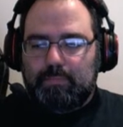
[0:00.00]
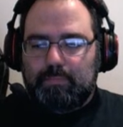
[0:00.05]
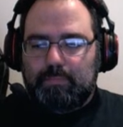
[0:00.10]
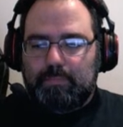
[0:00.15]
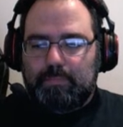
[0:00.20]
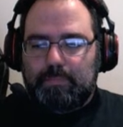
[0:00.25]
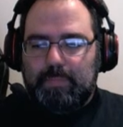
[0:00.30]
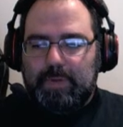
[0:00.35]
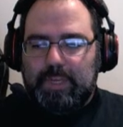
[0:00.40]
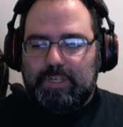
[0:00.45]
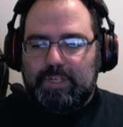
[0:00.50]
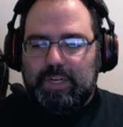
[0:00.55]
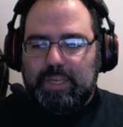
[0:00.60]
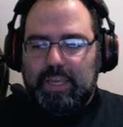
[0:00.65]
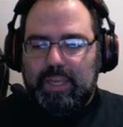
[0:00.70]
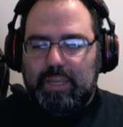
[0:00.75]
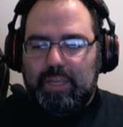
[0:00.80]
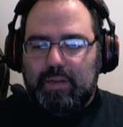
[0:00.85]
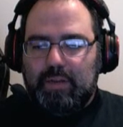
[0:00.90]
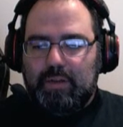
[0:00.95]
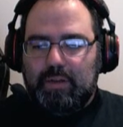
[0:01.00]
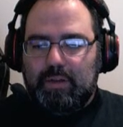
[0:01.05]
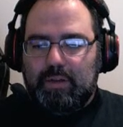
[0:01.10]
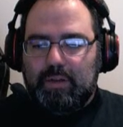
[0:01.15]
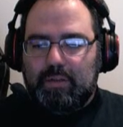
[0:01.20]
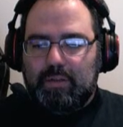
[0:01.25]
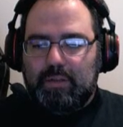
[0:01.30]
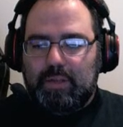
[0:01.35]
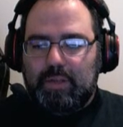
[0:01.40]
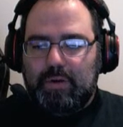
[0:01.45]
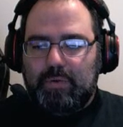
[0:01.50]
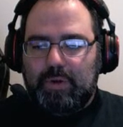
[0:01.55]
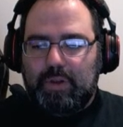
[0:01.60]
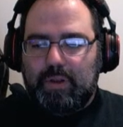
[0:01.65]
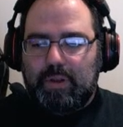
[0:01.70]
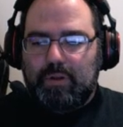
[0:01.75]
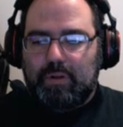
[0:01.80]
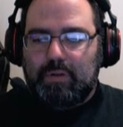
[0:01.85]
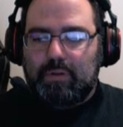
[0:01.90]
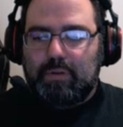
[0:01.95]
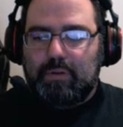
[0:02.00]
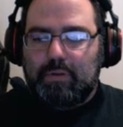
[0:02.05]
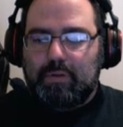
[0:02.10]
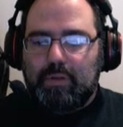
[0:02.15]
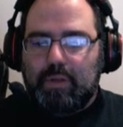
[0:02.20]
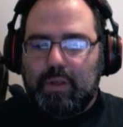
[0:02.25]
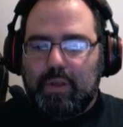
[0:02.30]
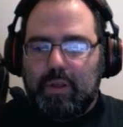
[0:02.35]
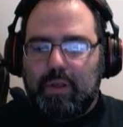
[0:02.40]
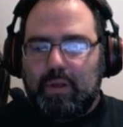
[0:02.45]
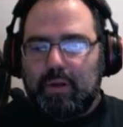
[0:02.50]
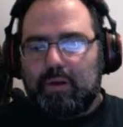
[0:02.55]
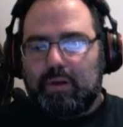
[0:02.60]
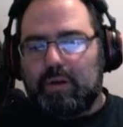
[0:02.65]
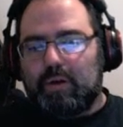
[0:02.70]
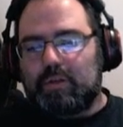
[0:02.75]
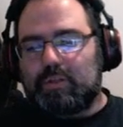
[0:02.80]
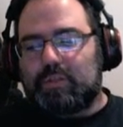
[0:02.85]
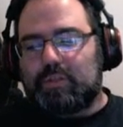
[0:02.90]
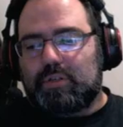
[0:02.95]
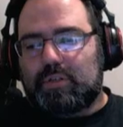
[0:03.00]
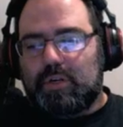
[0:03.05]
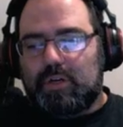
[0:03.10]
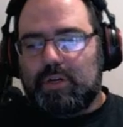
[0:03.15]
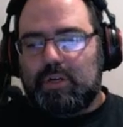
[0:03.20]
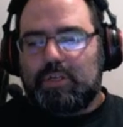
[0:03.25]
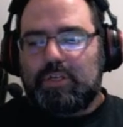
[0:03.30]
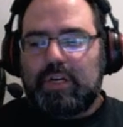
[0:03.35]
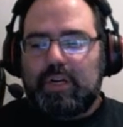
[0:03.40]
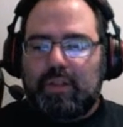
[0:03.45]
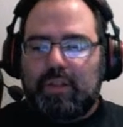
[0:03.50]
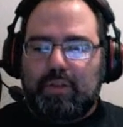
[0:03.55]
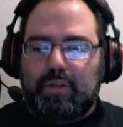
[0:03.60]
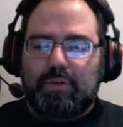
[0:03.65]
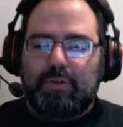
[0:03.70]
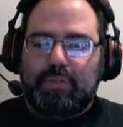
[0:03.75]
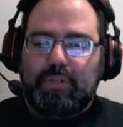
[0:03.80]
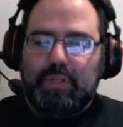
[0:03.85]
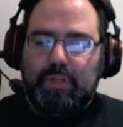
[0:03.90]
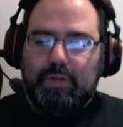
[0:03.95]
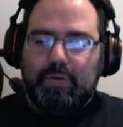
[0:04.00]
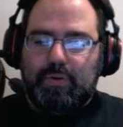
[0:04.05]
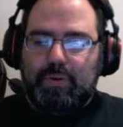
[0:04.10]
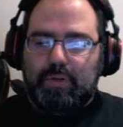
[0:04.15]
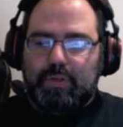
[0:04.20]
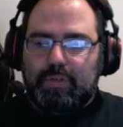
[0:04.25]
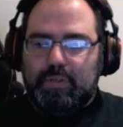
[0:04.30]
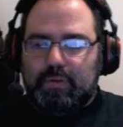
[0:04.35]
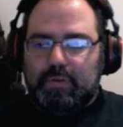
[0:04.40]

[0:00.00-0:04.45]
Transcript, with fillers: Bash it again! There we go. Guards charge out of the two side doors.